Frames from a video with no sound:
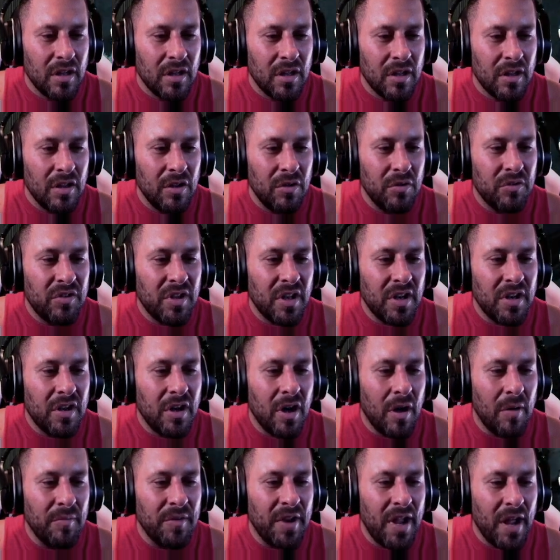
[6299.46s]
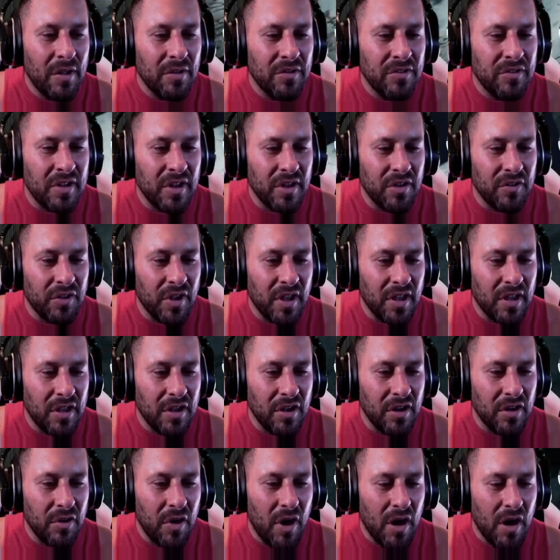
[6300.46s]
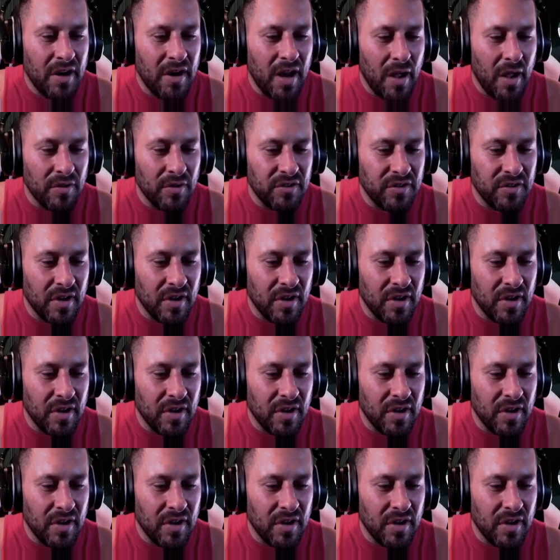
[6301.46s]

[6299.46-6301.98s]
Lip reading: You said come downstairs like you are downstairs.